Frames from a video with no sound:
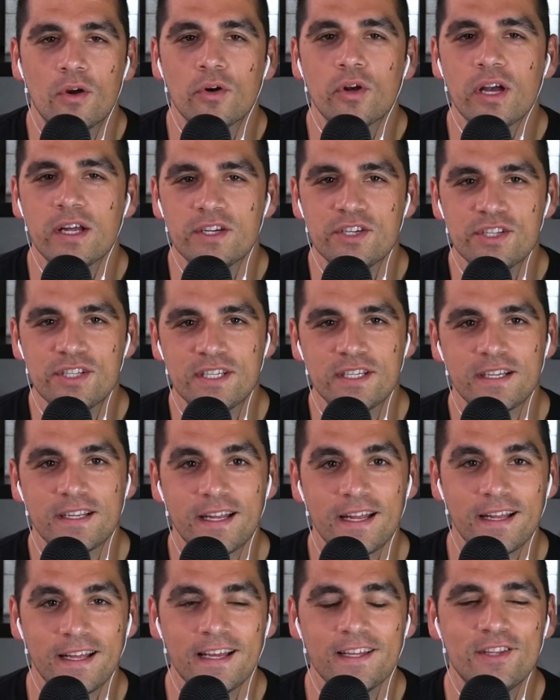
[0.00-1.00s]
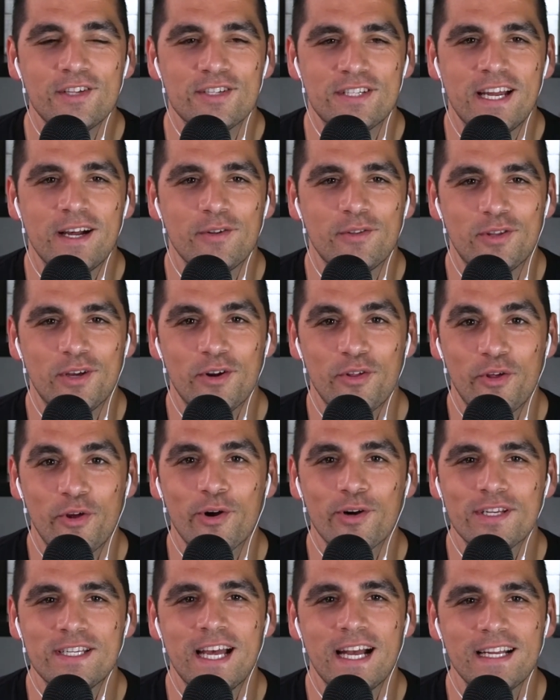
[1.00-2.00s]
Okay, just to get this out there, there
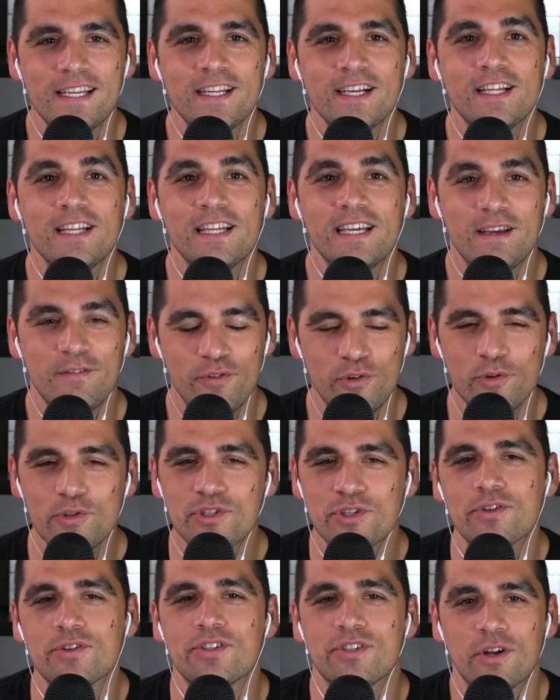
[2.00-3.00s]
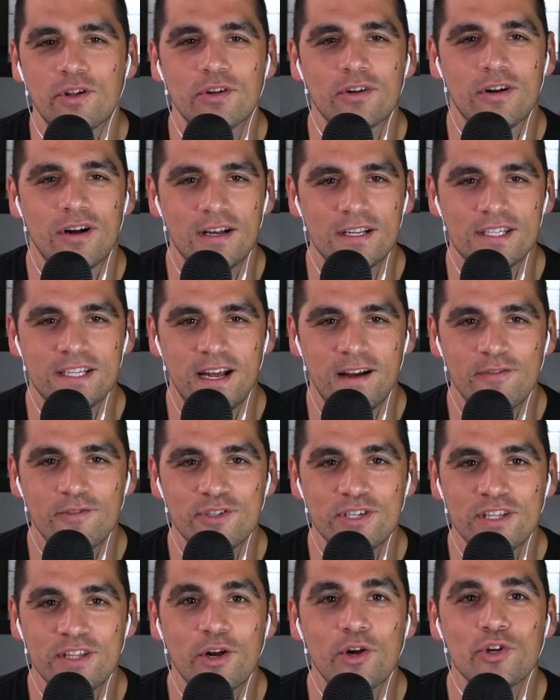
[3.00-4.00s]
are technically, if you search dollar cost
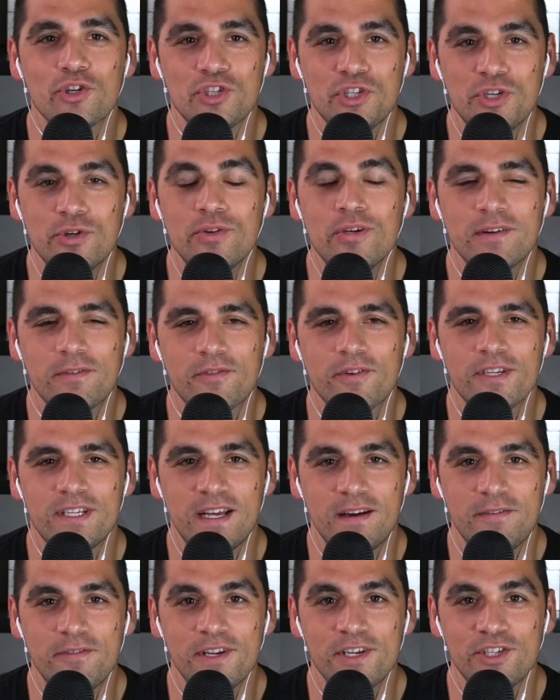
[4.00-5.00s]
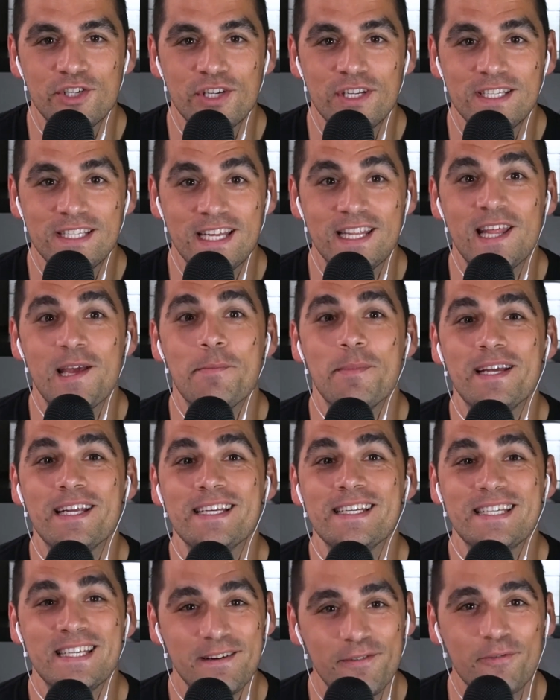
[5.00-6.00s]
averaging, there are two different definitions and they
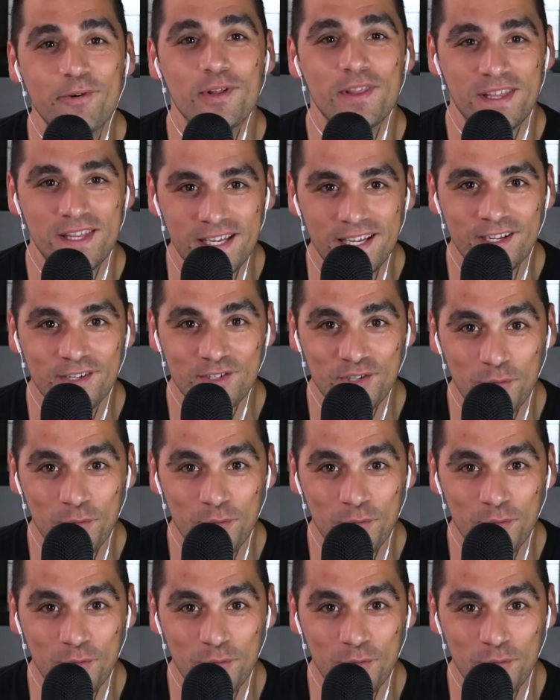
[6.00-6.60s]
mean different things.